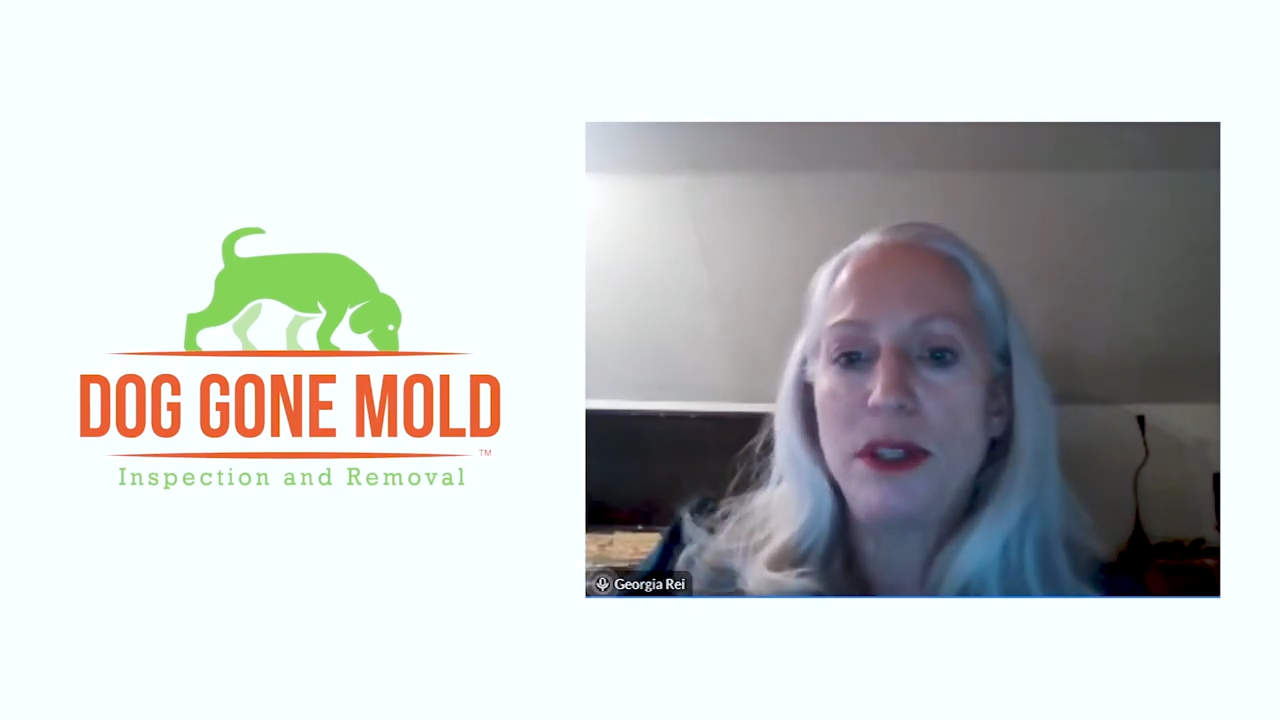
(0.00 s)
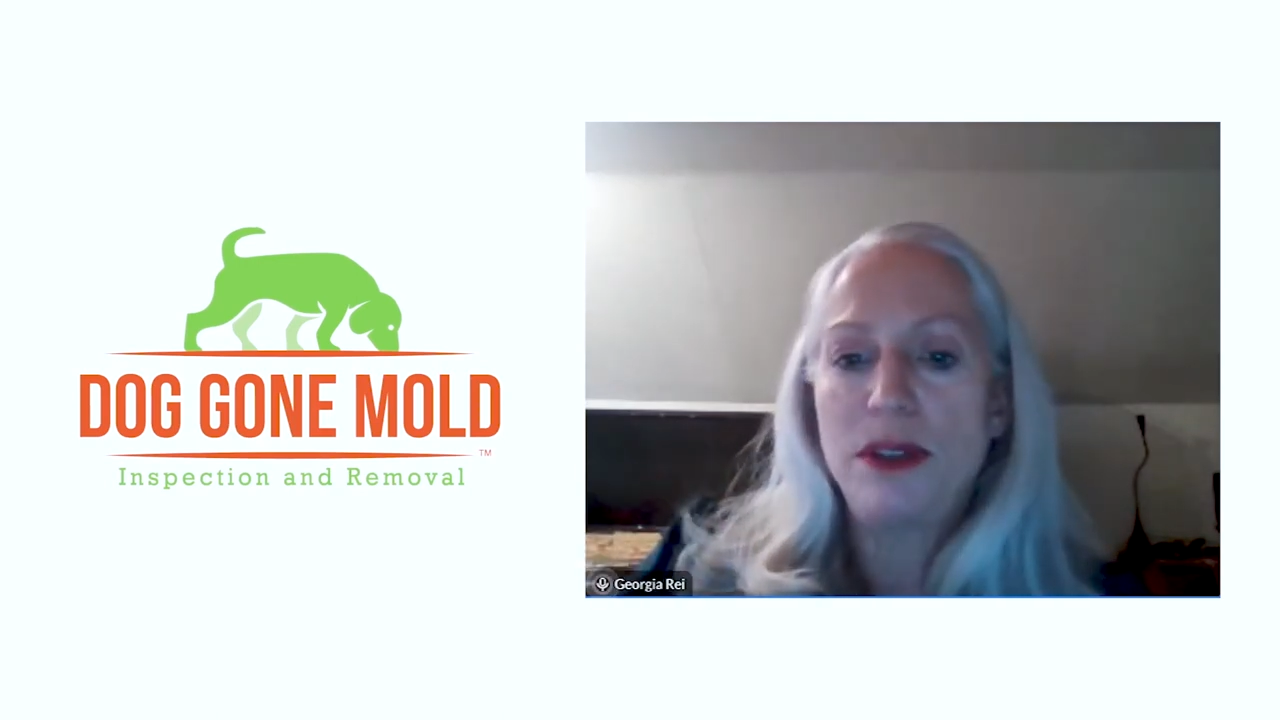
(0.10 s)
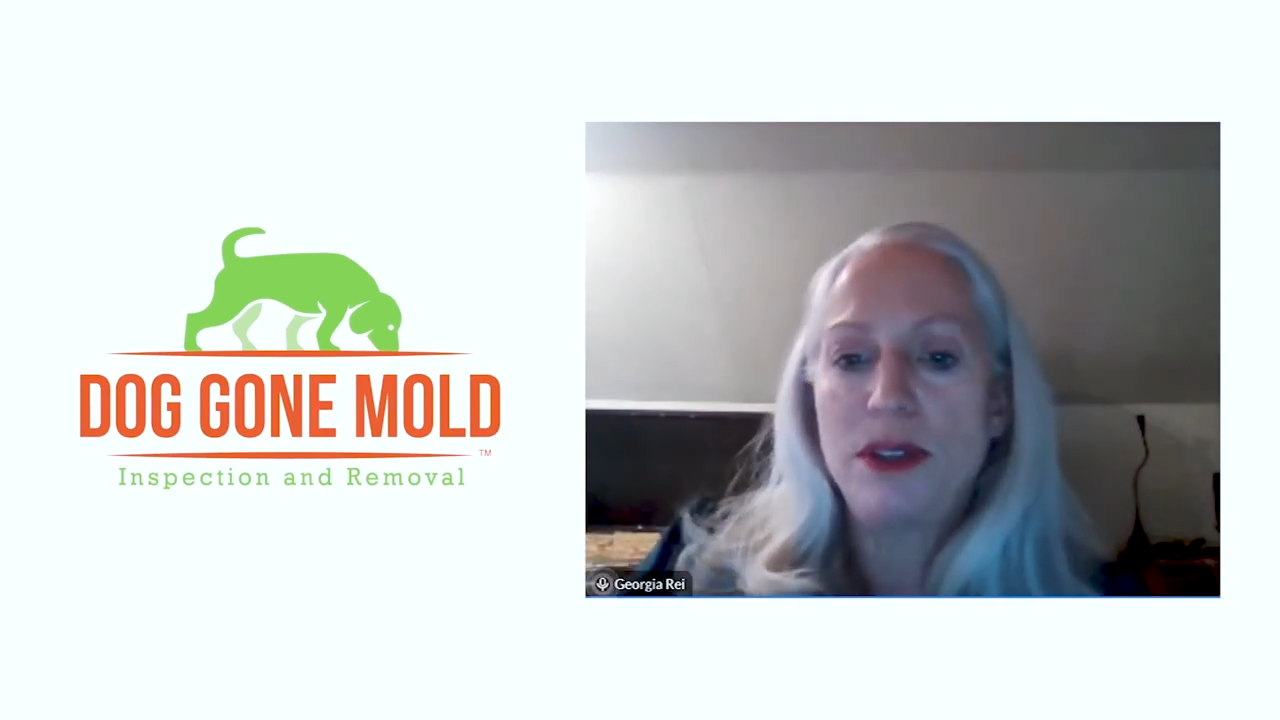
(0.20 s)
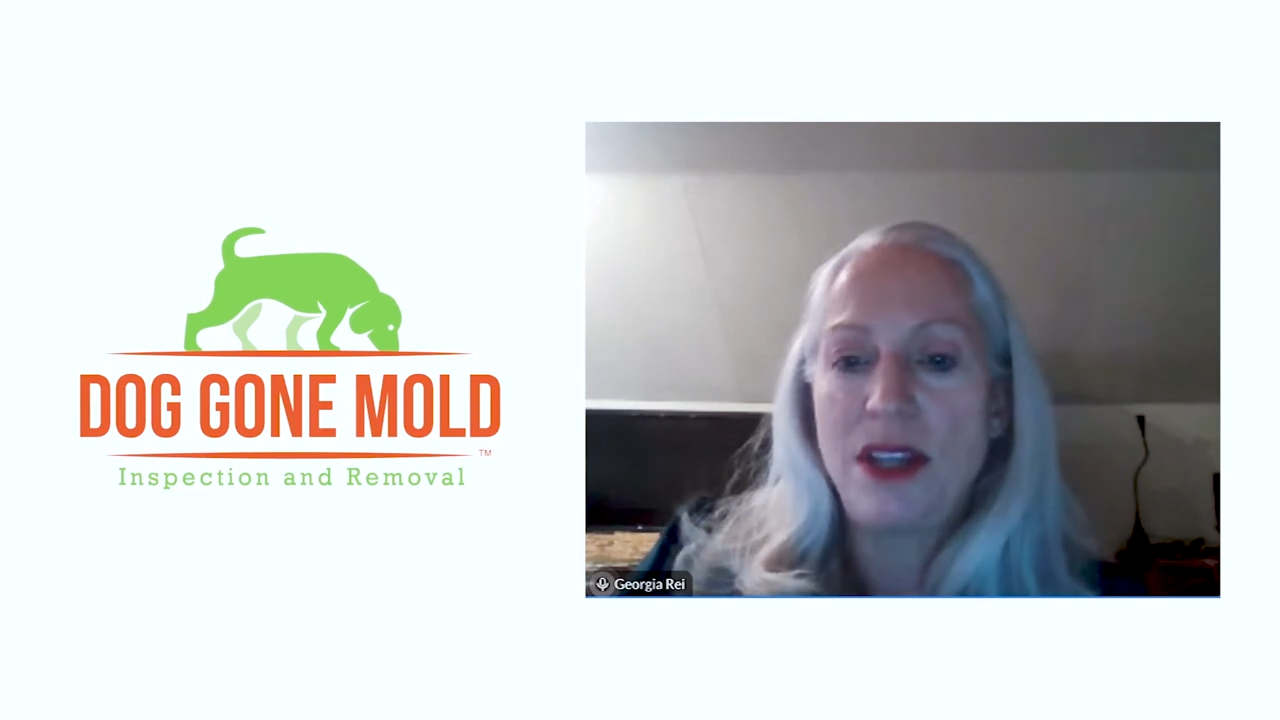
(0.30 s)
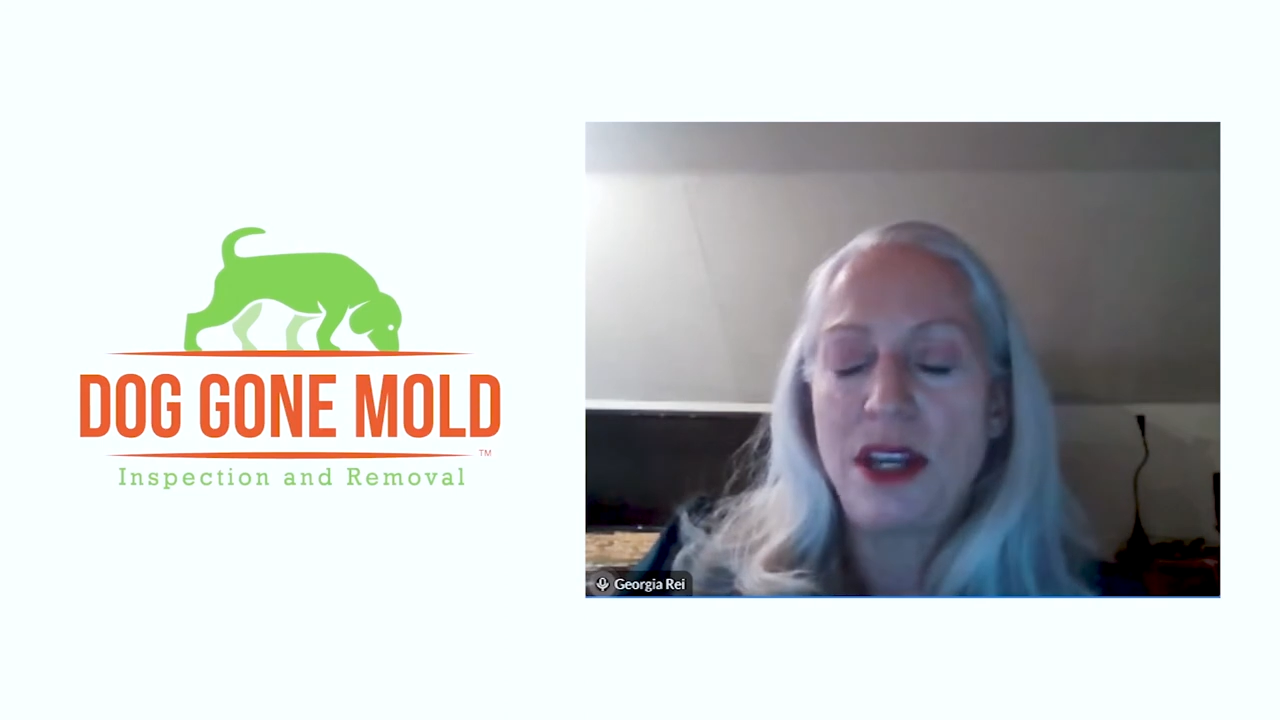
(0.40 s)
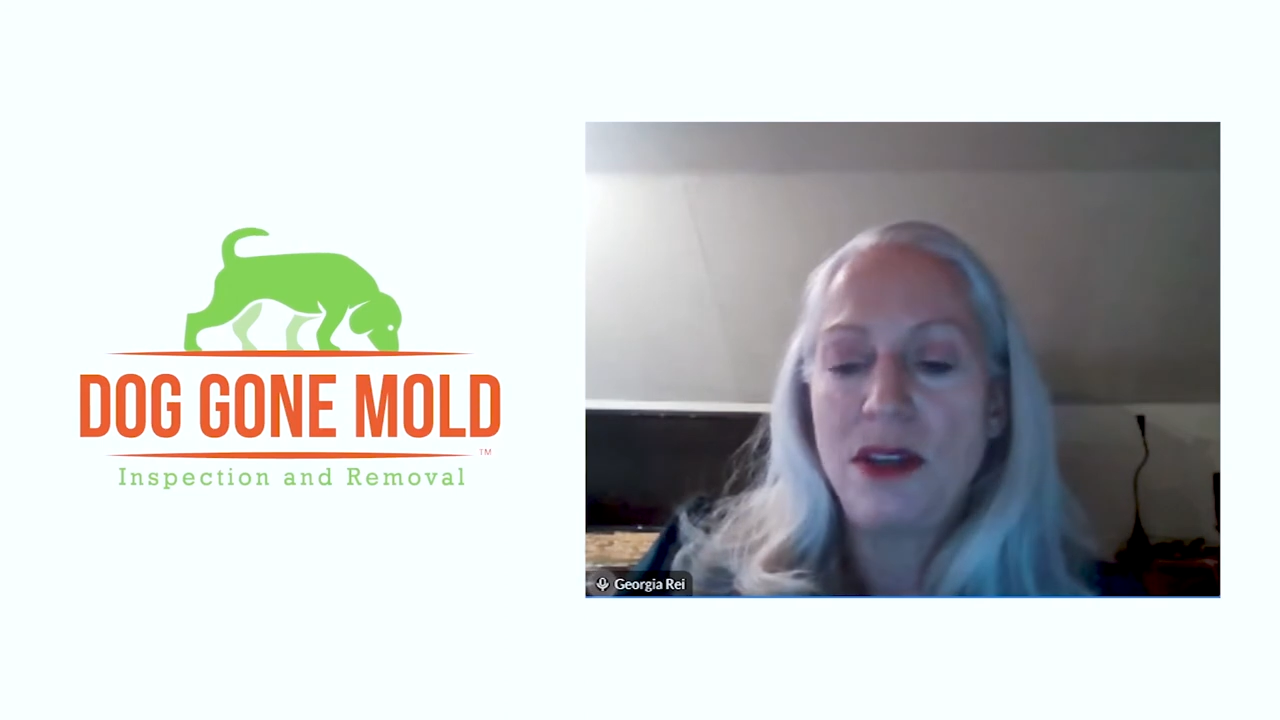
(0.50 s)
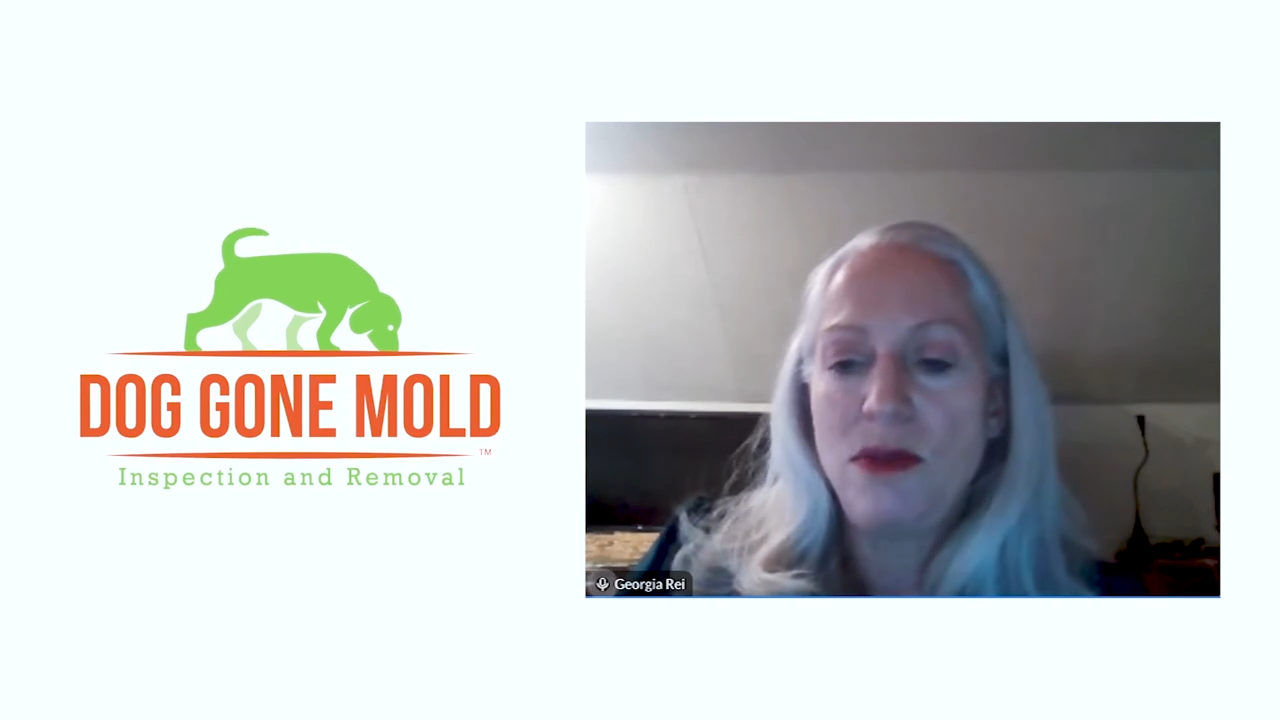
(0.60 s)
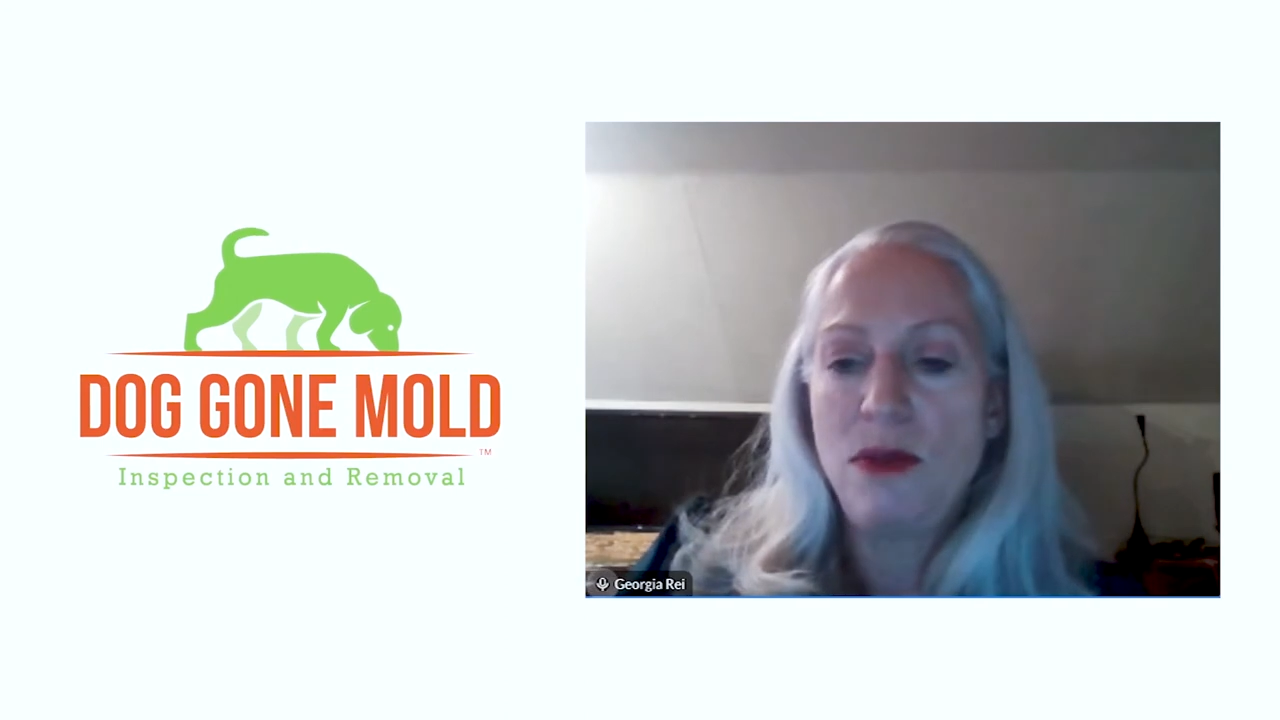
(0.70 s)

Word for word: realtors that